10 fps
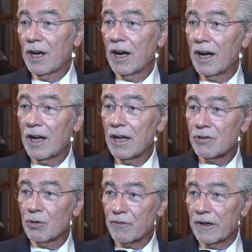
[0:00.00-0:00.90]

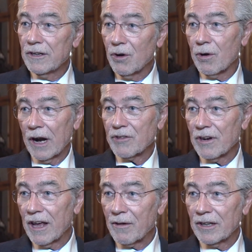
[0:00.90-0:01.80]
to feed, or
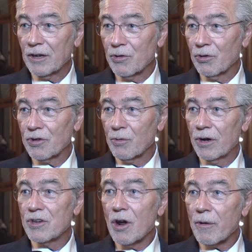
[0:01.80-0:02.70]
actually I rather use the
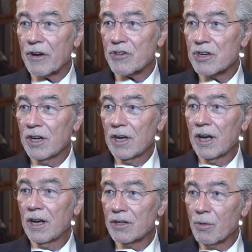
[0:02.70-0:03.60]
word nourish
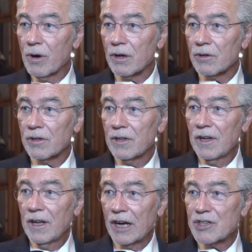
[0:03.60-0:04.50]
the world.
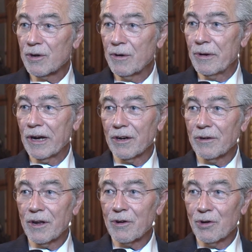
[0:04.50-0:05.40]
Actually we can
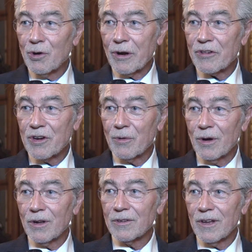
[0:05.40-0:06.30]
only nourish the
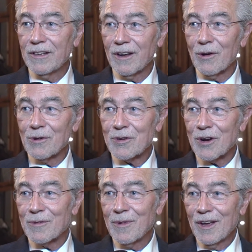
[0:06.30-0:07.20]
world in the long
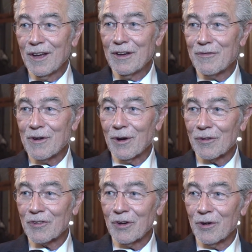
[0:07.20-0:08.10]
term if we
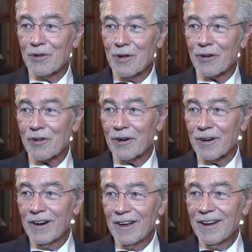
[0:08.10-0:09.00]
also
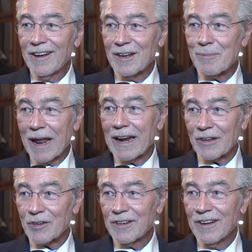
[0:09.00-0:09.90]
nurture the
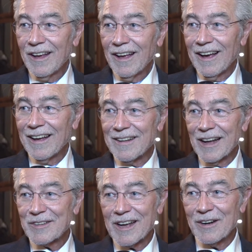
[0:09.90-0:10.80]
planet. And
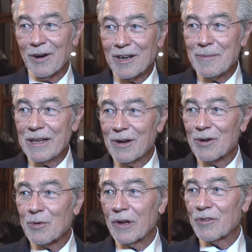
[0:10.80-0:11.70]
that can only be
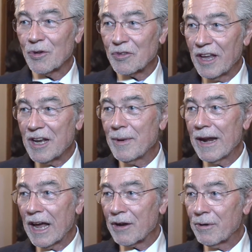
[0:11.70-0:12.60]
done with sustainable
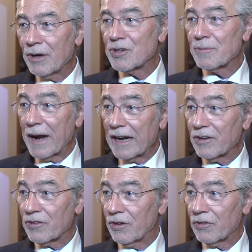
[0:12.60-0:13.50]
agricultural
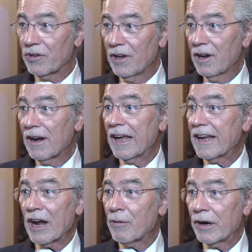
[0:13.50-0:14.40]
practices like
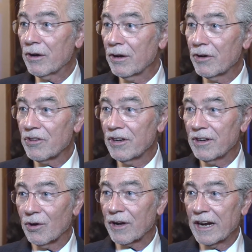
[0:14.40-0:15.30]
agroecology,
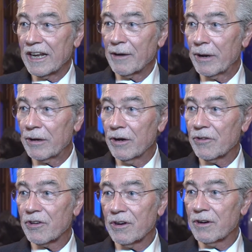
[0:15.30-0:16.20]
organic
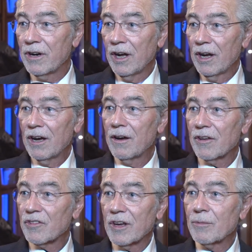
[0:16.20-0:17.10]
agriculture,
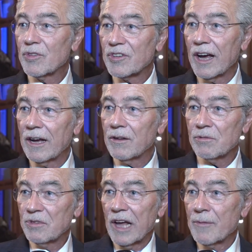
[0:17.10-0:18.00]
some
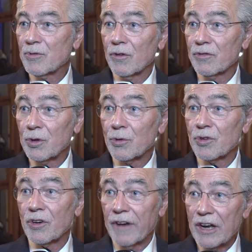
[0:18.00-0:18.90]
types of
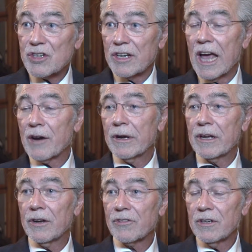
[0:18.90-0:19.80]
conservation
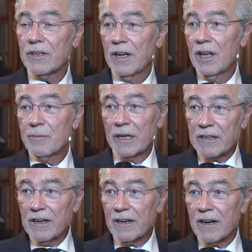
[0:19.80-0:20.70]
agriculture.
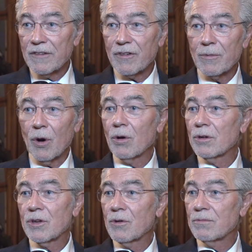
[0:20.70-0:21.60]
But clearly, from
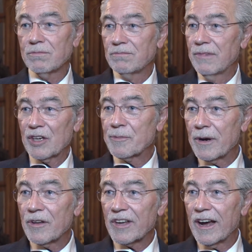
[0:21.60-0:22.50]
all the
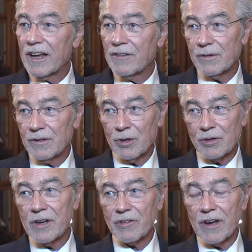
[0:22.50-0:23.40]
experience I have in
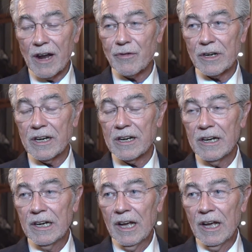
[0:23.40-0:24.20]
30 years in Africa,